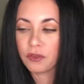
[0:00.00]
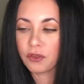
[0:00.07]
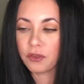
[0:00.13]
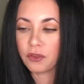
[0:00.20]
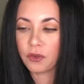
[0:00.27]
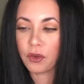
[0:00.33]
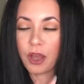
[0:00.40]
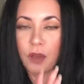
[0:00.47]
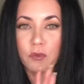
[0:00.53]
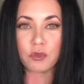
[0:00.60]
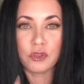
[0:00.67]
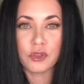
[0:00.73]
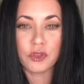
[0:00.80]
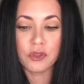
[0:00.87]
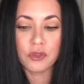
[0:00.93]
So I will
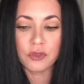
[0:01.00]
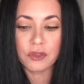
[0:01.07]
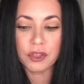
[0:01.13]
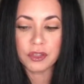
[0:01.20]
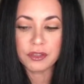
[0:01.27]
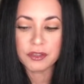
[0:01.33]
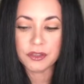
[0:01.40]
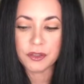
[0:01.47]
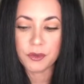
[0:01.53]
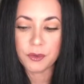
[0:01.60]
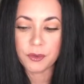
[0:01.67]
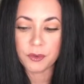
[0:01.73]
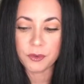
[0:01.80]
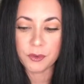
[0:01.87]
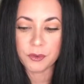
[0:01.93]
show you this.
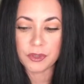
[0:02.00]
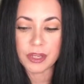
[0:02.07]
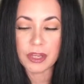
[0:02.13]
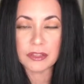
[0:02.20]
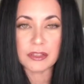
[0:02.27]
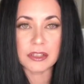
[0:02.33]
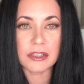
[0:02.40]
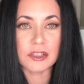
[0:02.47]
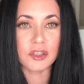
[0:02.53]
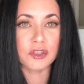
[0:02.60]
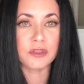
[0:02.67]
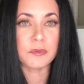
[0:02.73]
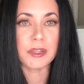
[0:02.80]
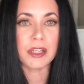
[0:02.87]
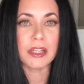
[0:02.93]
So yes, let's just
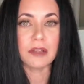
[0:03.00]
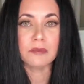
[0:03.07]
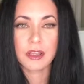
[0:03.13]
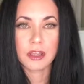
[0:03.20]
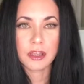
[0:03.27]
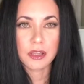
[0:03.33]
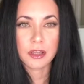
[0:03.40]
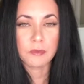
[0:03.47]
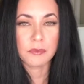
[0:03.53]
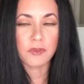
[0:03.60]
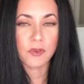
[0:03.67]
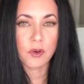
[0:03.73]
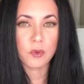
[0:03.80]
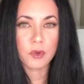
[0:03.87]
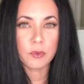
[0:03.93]
begin.
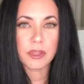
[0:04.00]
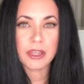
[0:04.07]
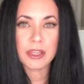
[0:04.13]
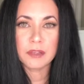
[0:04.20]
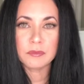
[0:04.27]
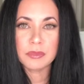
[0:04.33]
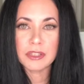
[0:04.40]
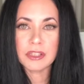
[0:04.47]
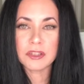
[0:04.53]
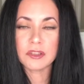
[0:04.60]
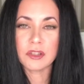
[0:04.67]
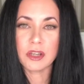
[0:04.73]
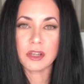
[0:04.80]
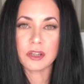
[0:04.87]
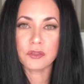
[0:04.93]
Before we begin, please
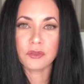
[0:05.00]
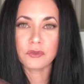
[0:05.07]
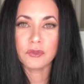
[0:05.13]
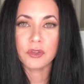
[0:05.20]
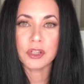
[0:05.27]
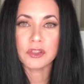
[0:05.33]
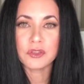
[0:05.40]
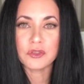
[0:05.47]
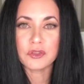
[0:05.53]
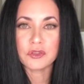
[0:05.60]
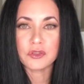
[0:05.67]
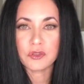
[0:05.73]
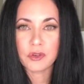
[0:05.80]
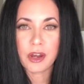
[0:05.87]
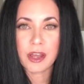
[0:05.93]
don't forget to
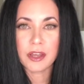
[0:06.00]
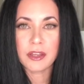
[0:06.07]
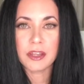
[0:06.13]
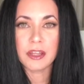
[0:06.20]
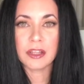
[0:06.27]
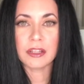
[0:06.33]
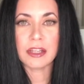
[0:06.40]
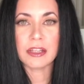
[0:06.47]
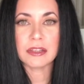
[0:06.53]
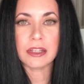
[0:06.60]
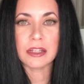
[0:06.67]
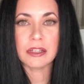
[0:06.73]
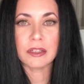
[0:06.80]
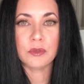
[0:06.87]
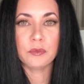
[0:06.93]
subscribe and hit that
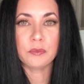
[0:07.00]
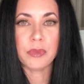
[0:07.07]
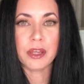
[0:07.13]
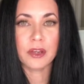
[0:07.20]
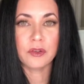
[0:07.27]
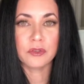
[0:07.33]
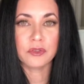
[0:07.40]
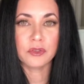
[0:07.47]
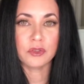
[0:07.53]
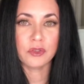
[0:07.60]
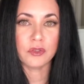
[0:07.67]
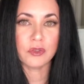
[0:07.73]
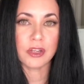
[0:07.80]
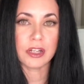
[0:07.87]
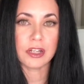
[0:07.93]
little bell so you
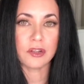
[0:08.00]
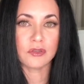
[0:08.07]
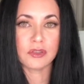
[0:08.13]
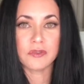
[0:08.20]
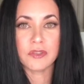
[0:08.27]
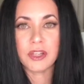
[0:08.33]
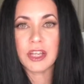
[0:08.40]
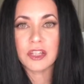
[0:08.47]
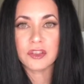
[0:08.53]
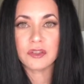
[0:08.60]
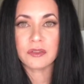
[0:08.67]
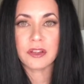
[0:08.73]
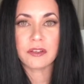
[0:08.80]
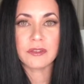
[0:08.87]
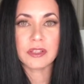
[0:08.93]
could get a notification
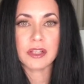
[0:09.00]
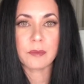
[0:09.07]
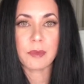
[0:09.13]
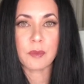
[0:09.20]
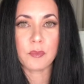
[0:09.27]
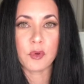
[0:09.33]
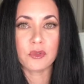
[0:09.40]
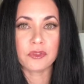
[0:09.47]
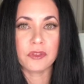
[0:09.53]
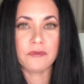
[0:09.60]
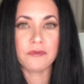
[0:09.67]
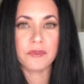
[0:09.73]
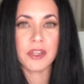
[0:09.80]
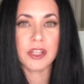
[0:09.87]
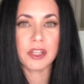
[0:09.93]
every time I post a
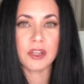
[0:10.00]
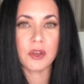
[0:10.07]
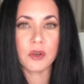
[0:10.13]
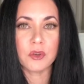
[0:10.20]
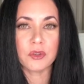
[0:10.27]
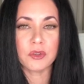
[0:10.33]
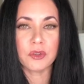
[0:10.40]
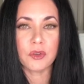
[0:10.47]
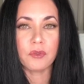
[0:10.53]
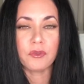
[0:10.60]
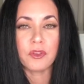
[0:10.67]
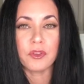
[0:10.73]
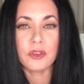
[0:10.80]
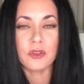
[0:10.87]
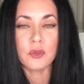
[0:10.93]
video. No
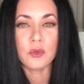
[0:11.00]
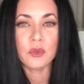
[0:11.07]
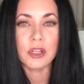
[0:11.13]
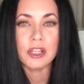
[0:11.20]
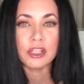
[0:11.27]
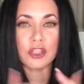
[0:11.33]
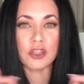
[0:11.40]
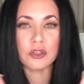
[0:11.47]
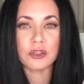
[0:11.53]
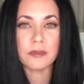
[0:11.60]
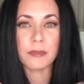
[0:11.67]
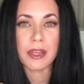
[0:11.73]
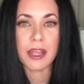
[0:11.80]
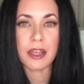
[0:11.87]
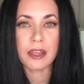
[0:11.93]
further ado, let's just
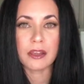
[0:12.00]
begin.